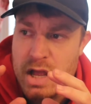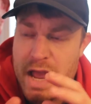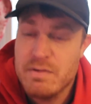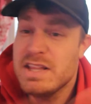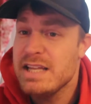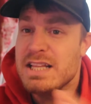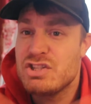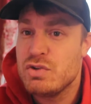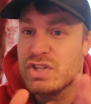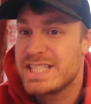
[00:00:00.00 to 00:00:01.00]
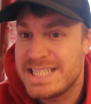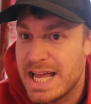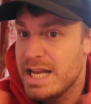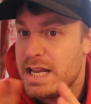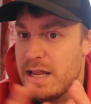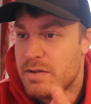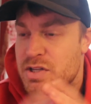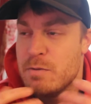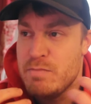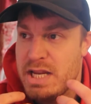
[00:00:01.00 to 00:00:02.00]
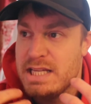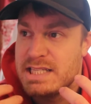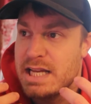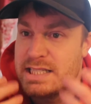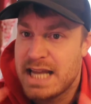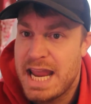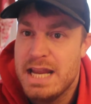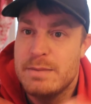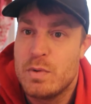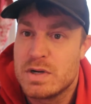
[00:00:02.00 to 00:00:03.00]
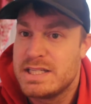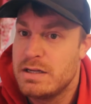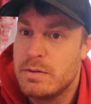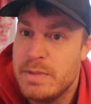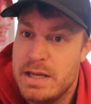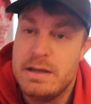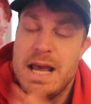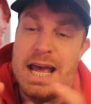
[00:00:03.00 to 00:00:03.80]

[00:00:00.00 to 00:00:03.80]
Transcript: everything that you just said to me says cam or center mid,